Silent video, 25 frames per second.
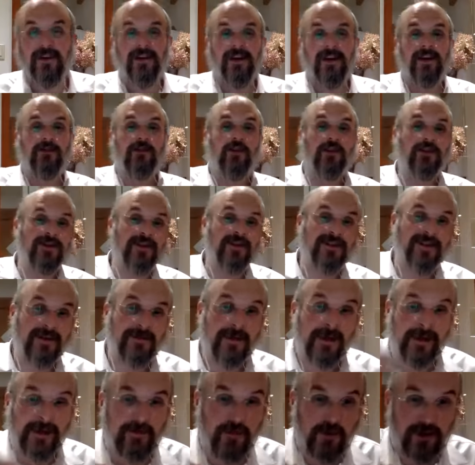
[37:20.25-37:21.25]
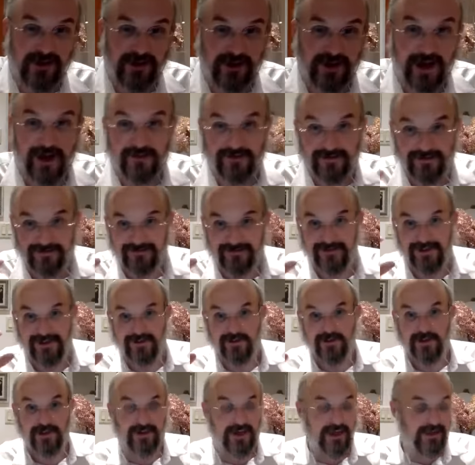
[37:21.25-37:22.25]
And Tersus is going to make the point now. Let's
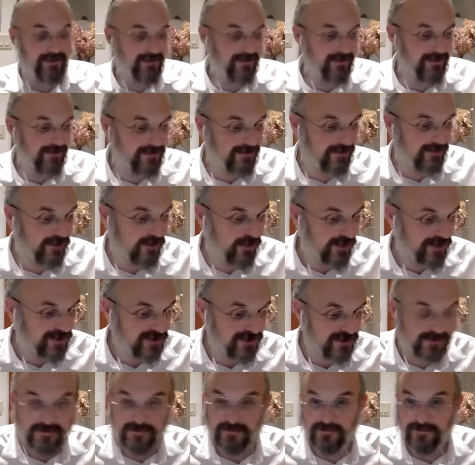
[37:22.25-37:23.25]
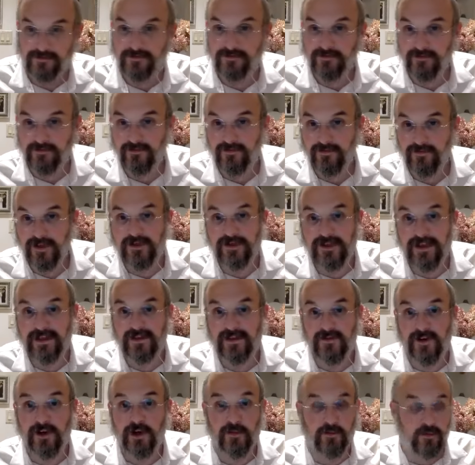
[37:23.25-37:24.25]
look at that. It's a good question. That's, that's a
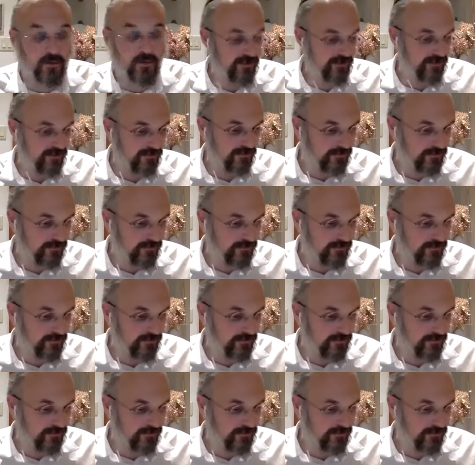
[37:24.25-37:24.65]
very good point.